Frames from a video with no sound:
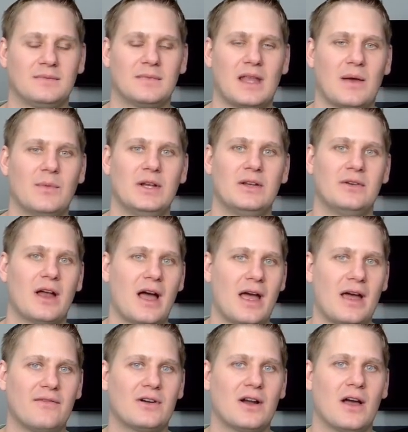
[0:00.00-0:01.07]
And we do not
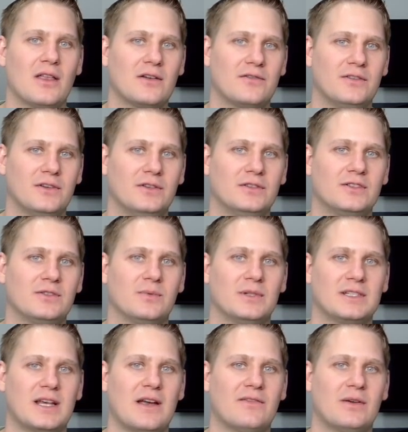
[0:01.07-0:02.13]
have our other foods, which
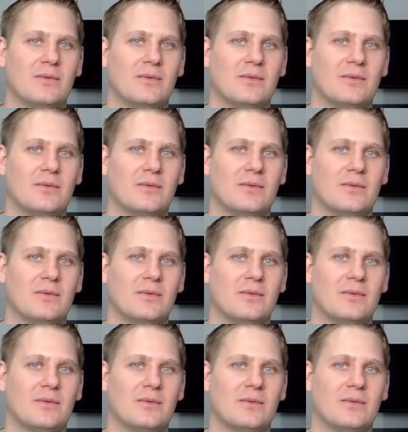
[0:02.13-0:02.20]
have a